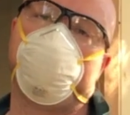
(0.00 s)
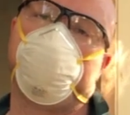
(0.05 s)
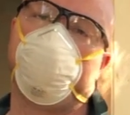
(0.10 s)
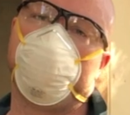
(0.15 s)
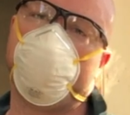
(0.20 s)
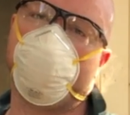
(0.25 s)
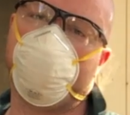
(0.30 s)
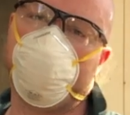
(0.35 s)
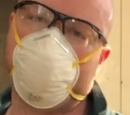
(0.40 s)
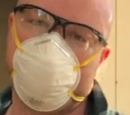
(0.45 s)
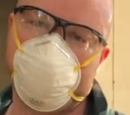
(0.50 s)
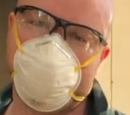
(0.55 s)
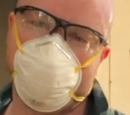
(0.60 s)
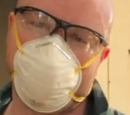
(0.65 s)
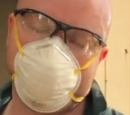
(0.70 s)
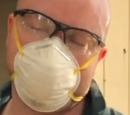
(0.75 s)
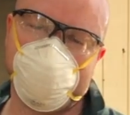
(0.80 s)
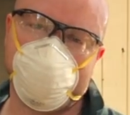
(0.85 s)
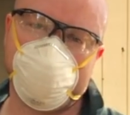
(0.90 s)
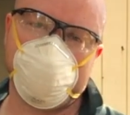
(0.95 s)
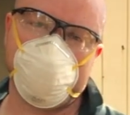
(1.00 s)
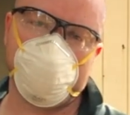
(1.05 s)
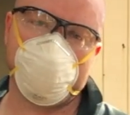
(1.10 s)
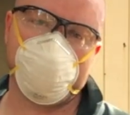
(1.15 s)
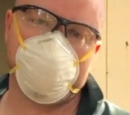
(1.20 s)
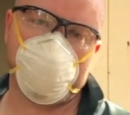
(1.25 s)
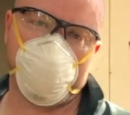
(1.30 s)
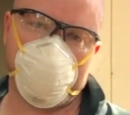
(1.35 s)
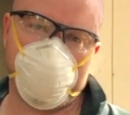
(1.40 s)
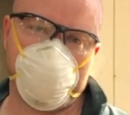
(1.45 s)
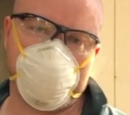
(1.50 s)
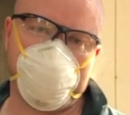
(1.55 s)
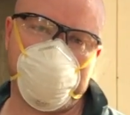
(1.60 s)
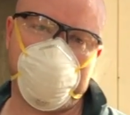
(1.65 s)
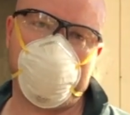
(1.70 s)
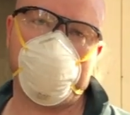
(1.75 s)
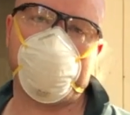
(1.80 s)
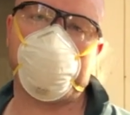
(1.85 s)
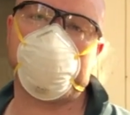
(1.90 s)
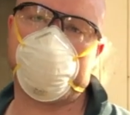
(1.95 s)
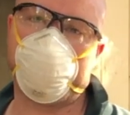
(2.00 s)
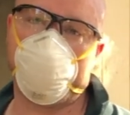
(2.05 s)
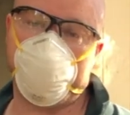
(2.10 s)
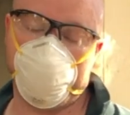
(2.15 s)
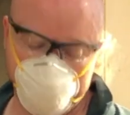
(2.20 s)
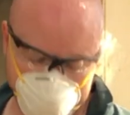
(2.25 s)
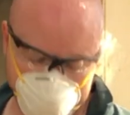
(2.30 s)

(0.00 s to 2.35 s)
wheel, my Harbor Freight air tool.